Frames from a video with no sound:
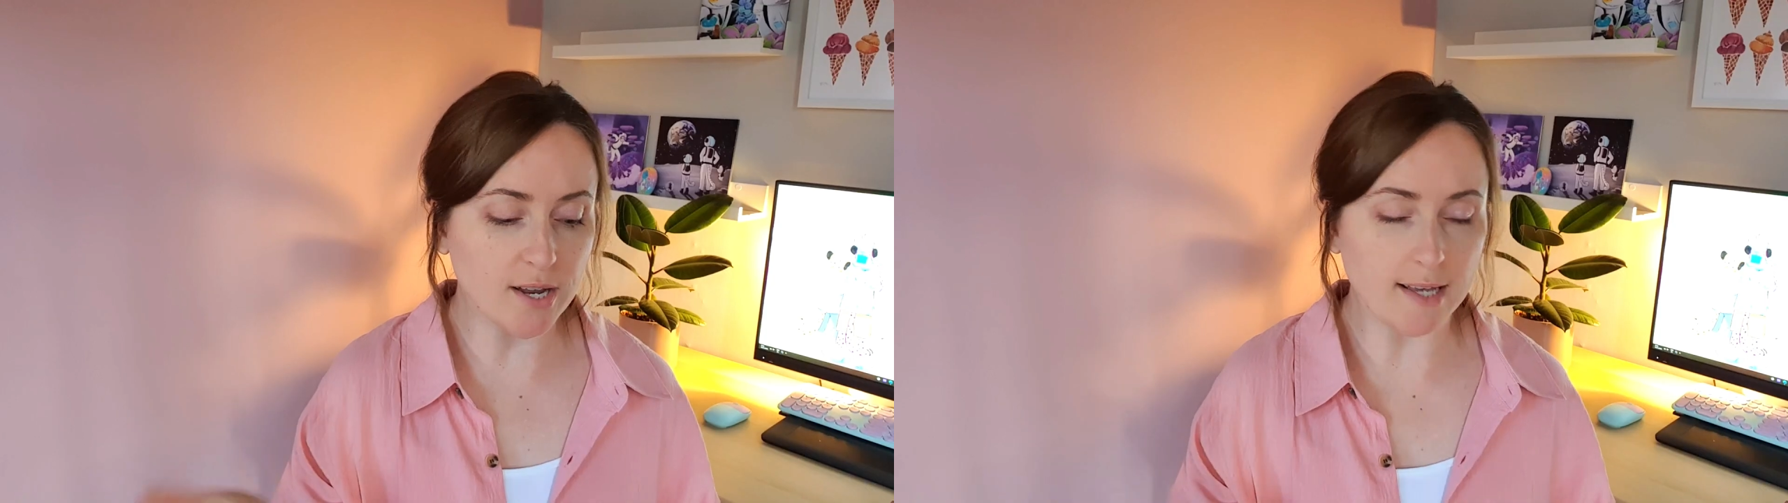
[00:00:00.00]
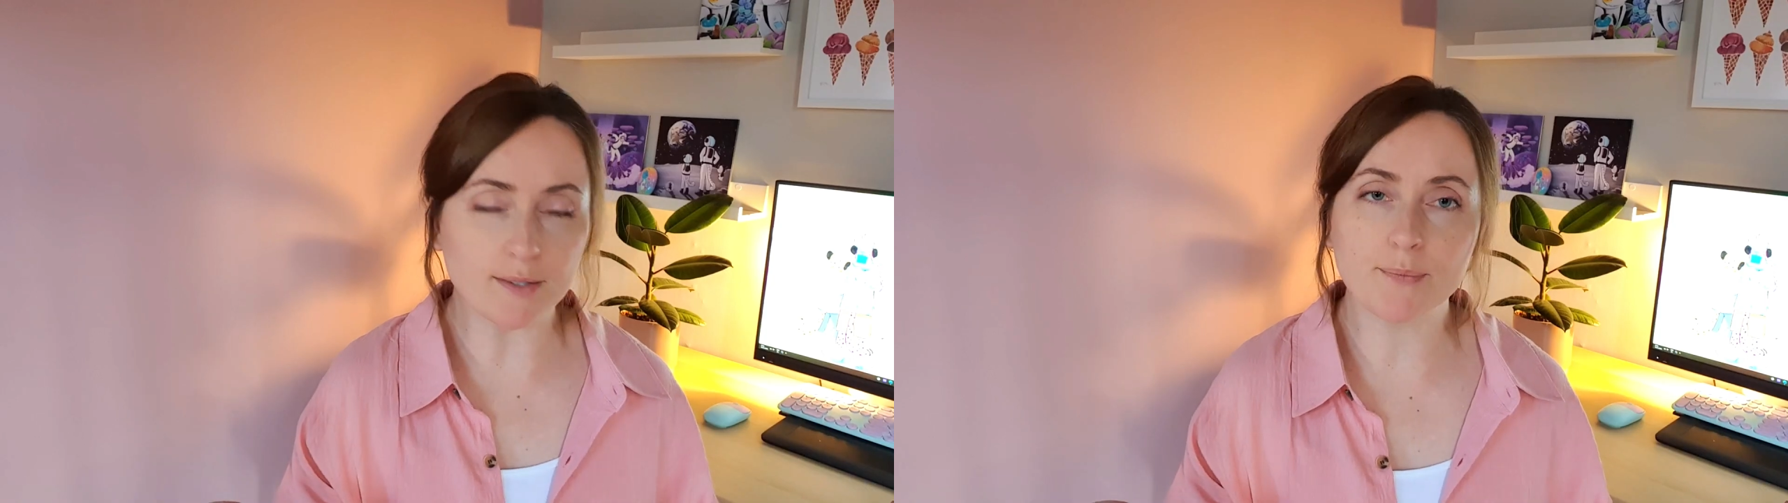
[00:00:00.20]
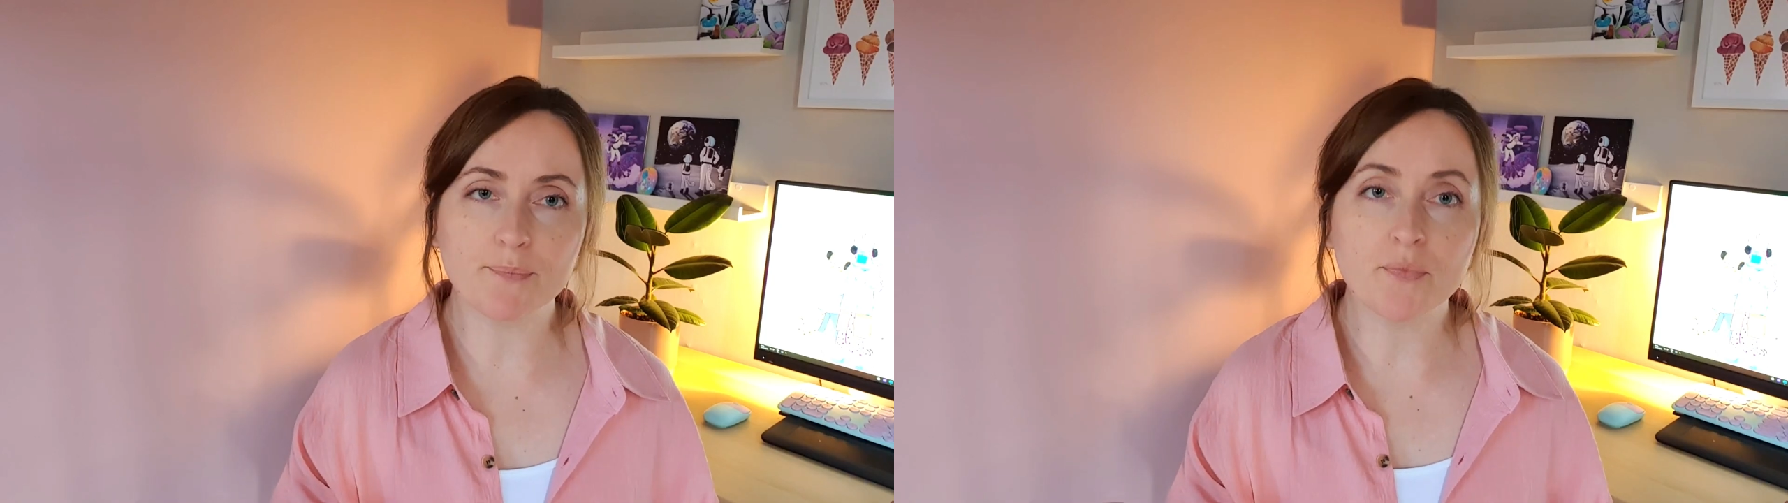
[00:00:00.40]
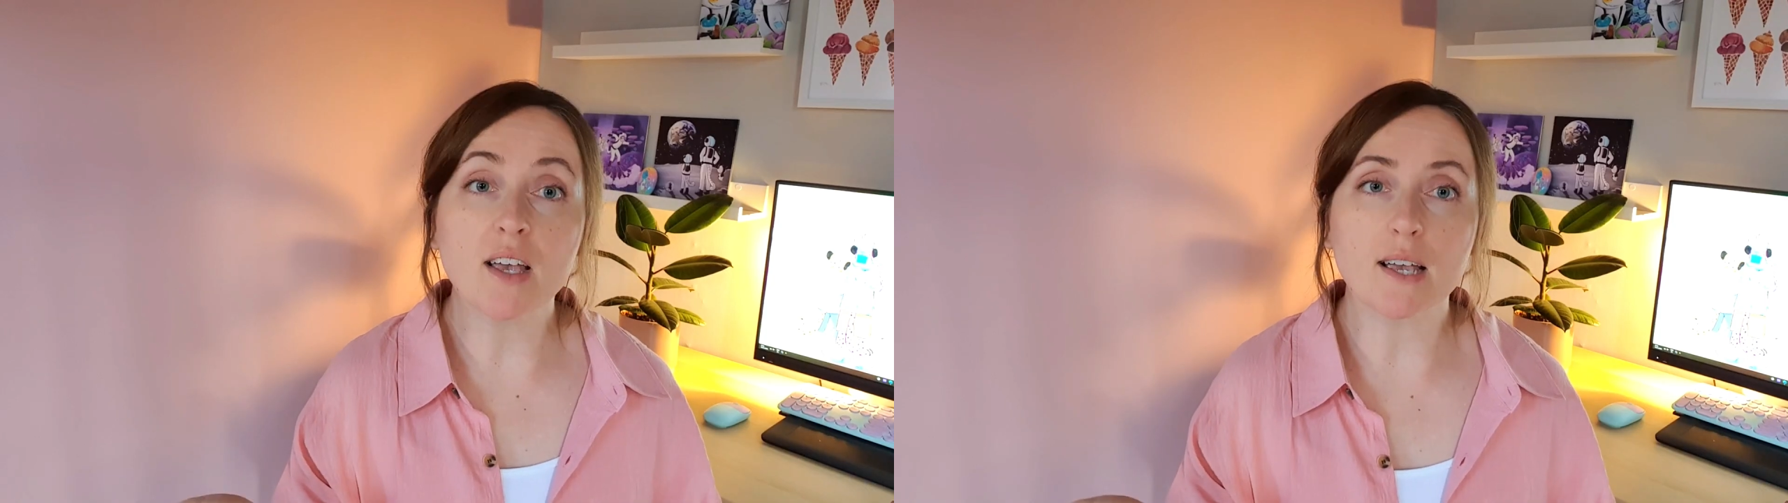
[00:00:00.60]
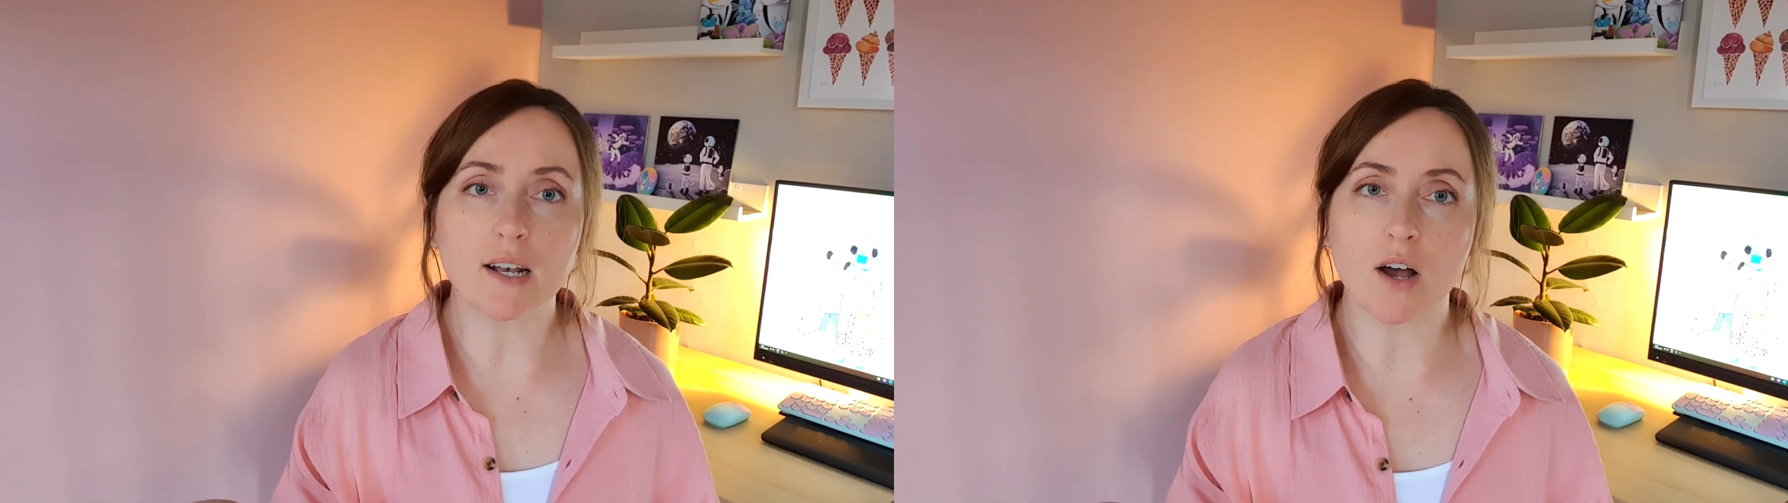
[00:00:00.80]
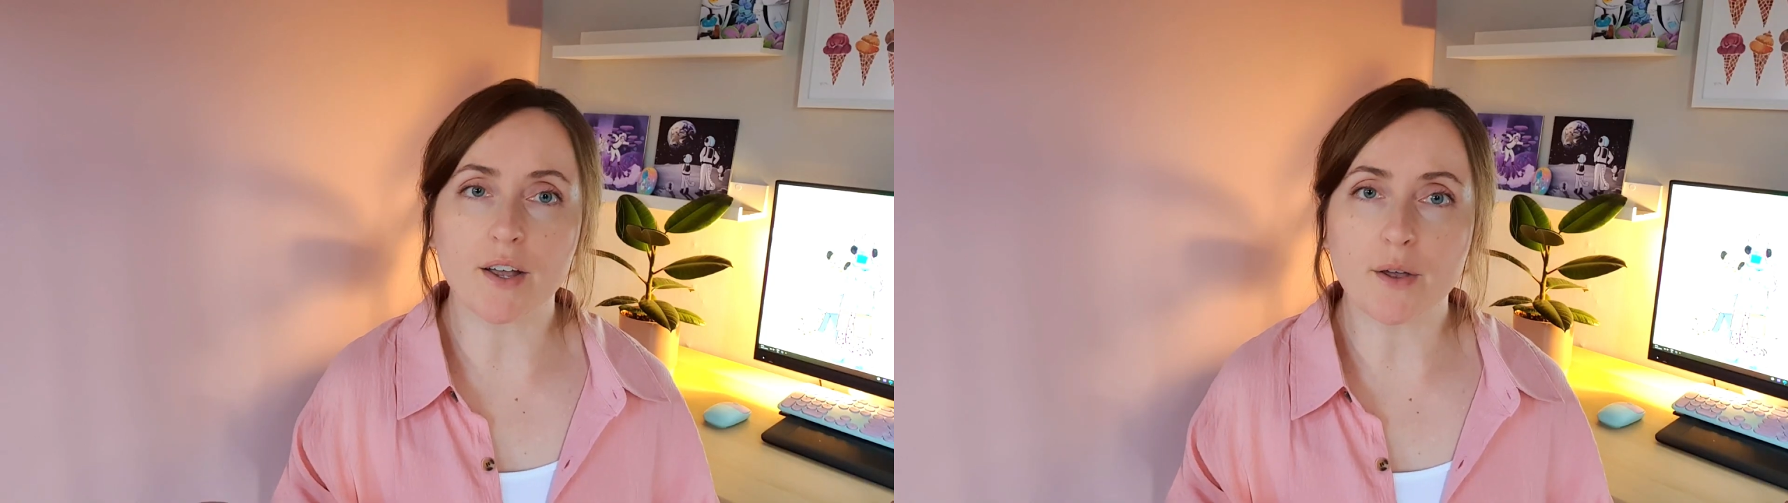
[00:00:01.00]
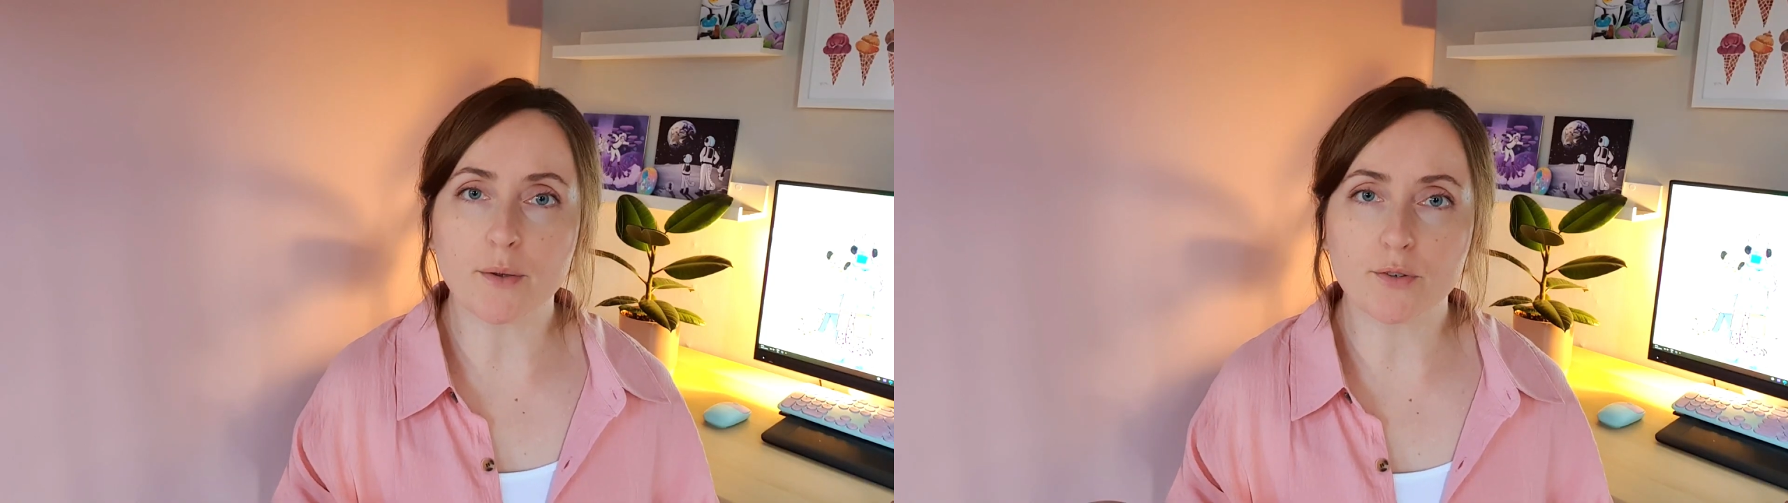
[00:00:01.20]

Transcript: is, can Io's